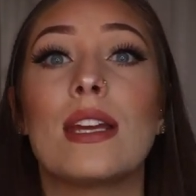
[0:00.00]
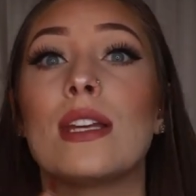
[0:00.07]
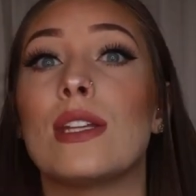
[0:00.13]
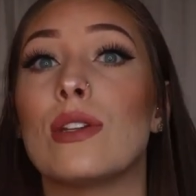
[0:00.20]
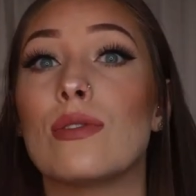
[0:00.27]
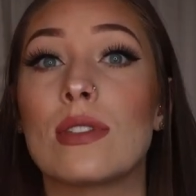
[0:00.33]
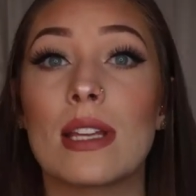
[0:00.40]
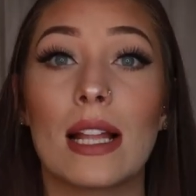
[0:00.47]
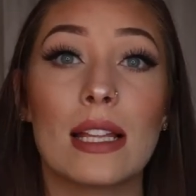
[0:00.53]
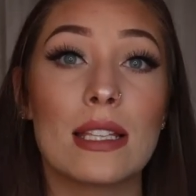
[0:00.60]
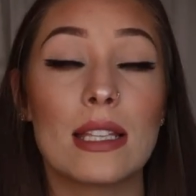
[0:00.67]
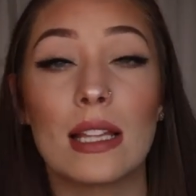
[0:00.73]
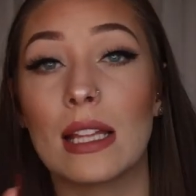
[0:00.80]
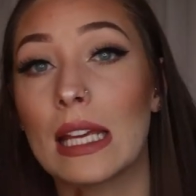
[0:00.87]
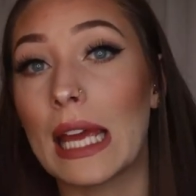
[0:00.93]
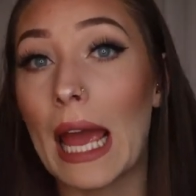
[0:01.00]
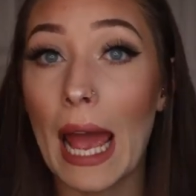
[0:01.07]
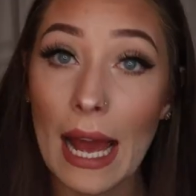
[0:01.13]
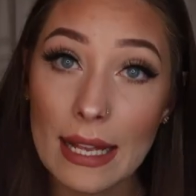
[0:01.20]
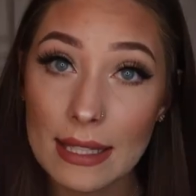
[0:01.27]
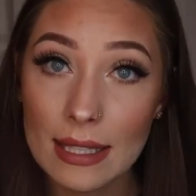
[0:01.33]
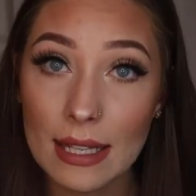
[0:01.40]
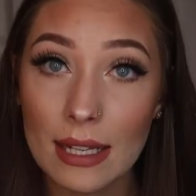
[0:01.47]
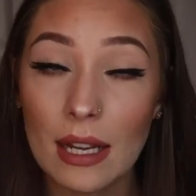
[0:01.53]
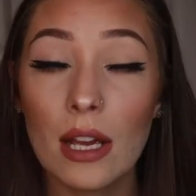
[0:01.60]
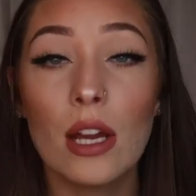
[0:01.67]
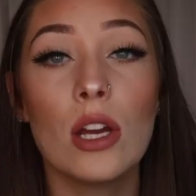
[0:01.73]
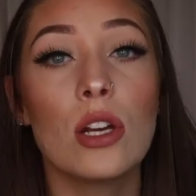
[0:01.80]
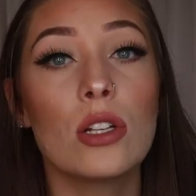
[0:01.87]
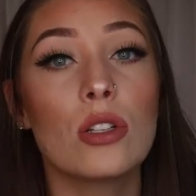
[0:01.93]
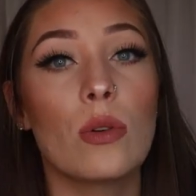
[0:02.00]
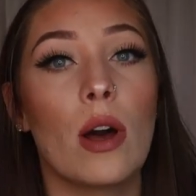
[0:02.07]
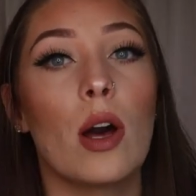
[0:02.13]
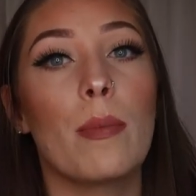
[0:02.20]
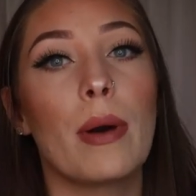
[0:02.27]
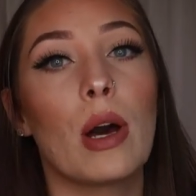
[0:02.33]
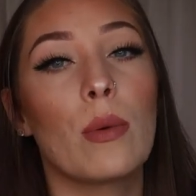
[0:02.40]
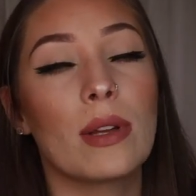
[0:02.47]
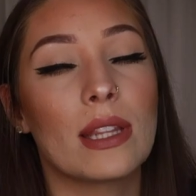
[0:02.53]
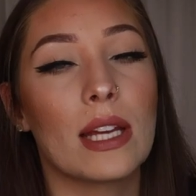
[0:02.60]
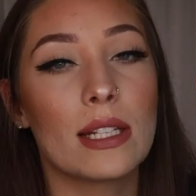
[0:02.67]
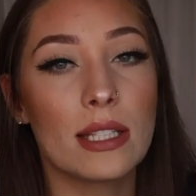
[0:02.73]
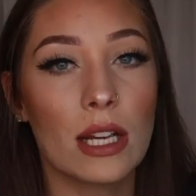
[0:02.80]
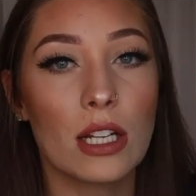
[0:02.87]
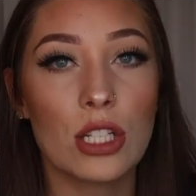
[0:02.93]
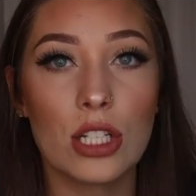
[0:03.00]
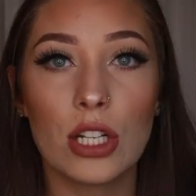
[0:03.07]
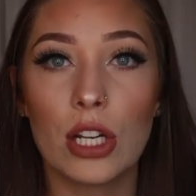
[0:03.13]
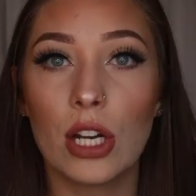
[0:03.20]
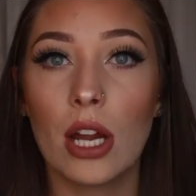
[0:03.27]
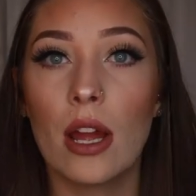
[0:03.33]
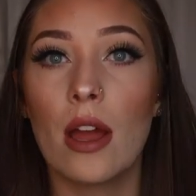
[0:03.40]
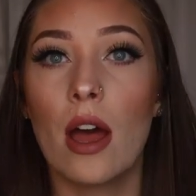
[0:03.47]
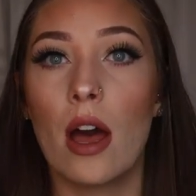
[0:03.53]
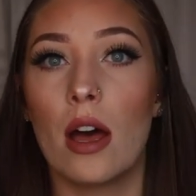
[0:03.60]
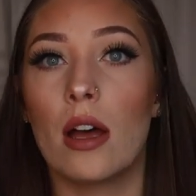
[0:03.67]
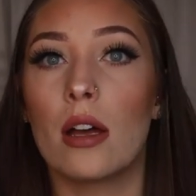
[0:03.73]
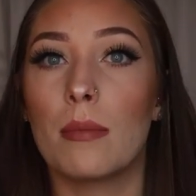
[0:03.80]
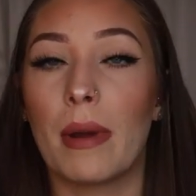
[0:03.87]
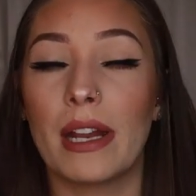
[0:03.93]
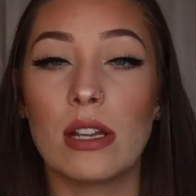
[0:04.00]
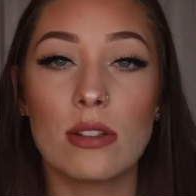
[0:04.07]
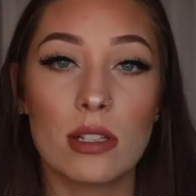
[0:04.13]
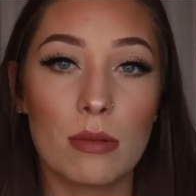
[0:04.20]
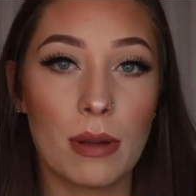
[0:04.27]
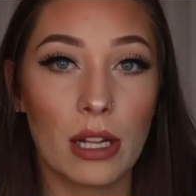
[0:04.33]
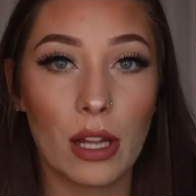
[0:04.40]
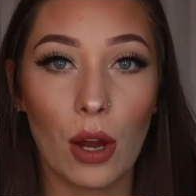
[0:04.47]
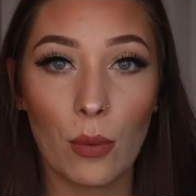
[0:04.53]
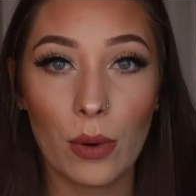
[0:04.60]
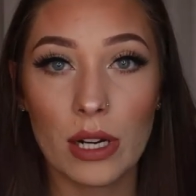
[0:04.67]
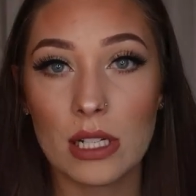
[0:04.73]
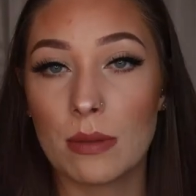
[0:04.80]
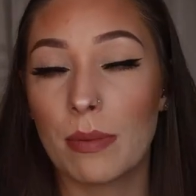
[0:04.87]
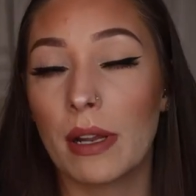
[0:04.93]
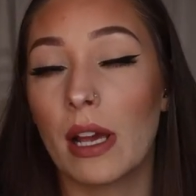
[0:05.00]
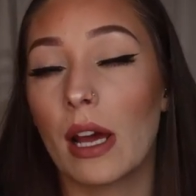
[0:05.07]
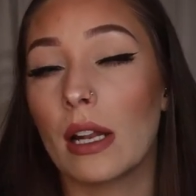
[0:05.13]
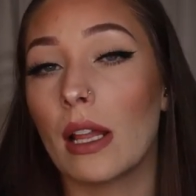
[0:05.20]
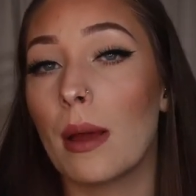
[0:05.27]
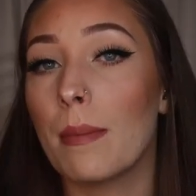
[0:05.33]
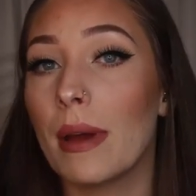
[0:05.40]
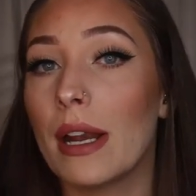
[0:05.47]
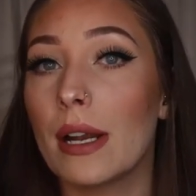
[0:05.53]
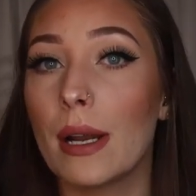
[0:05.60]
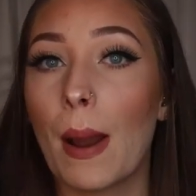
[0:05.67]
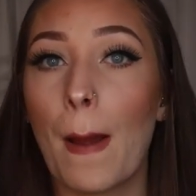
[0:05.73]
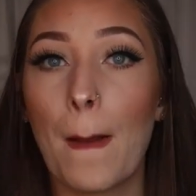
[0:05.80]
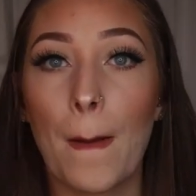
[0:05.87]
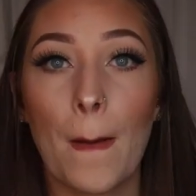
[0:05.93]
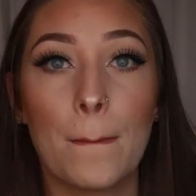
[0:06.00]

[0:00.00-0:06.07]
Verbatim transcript: Use salicylic acid to help out with that texture. Um, mine used to be a lot worse, but it got a lot better.